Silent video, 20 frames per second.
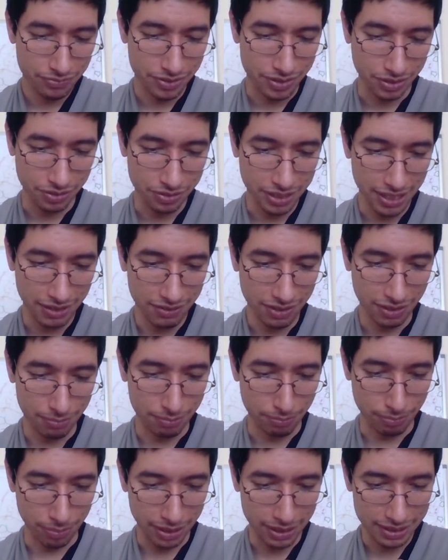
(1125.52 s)
Don't have the
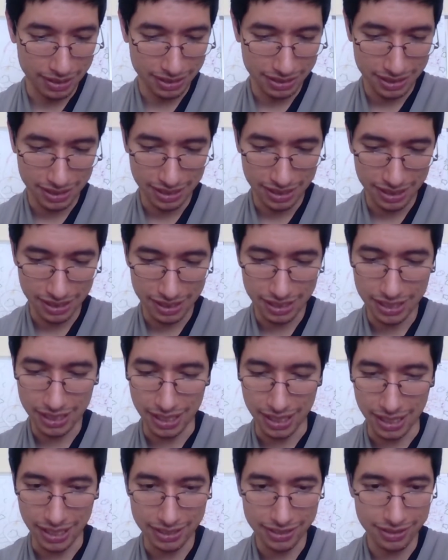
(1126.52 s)
best
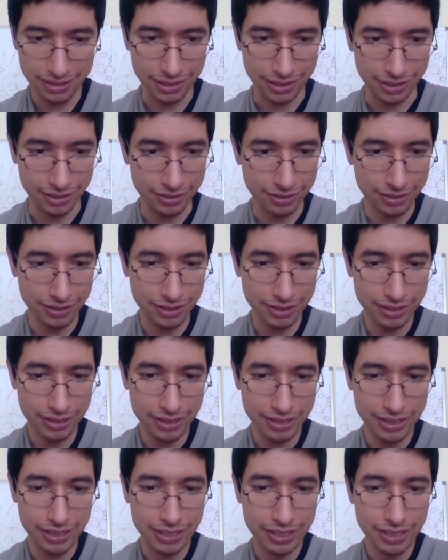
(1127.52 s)
cuts, though.
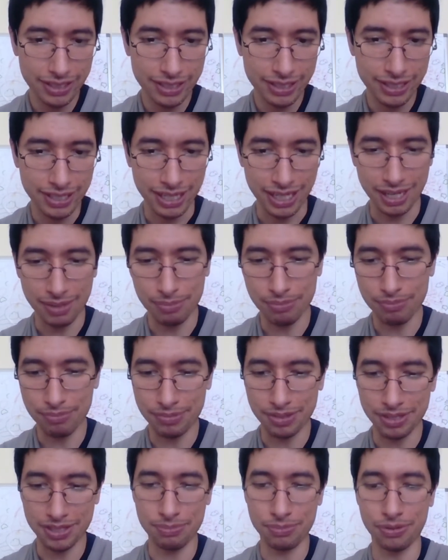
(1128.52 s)
I'm
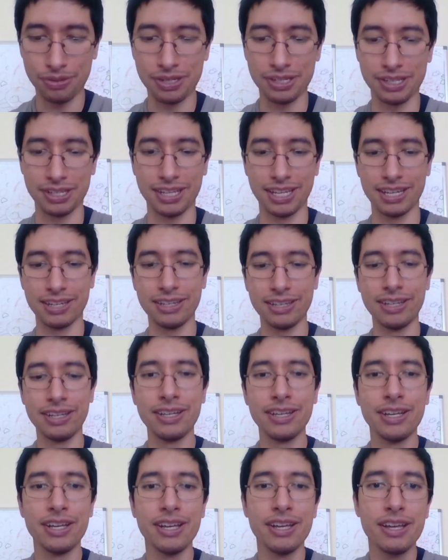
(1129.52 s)
disappointed in that.
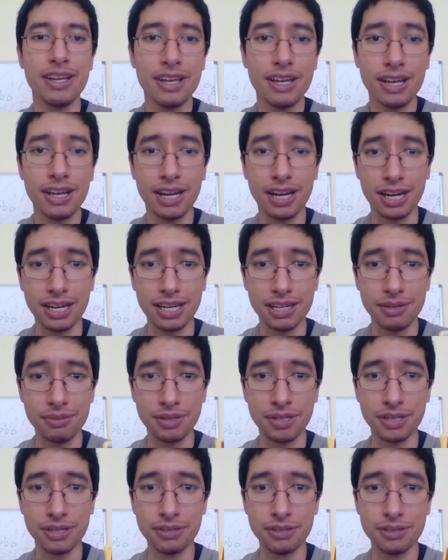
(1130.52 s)
All right, here
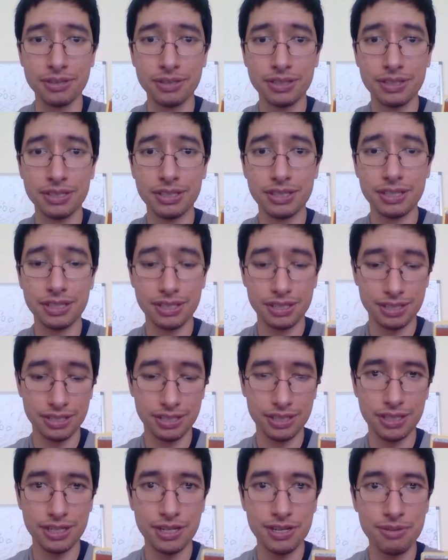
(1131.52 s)
we go.
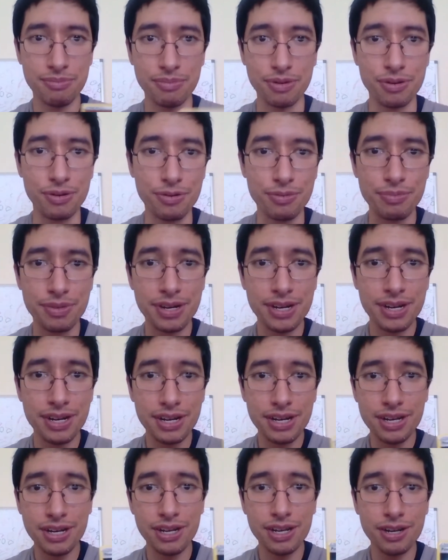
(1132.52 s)
Boom,
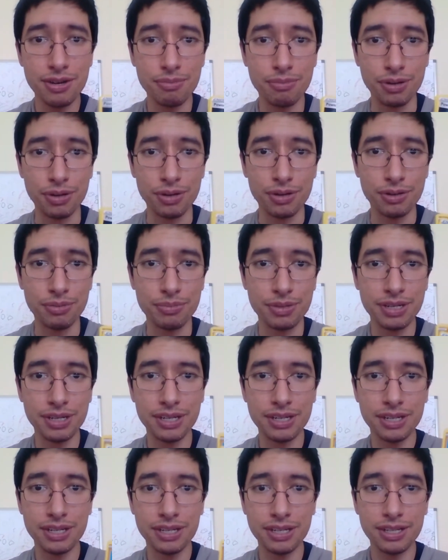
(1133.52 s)
boom,
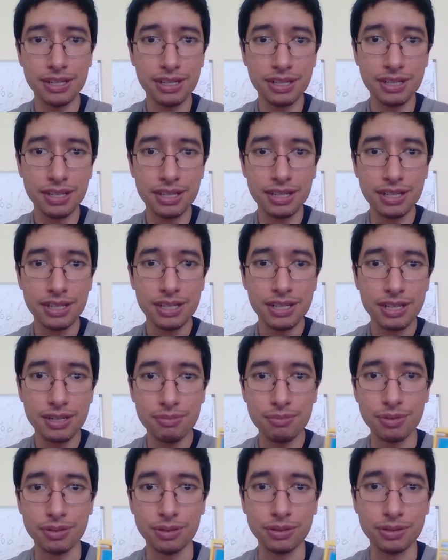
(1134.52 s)

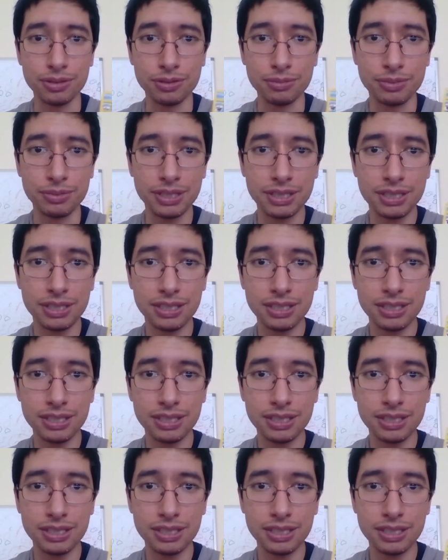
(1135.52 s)
boom.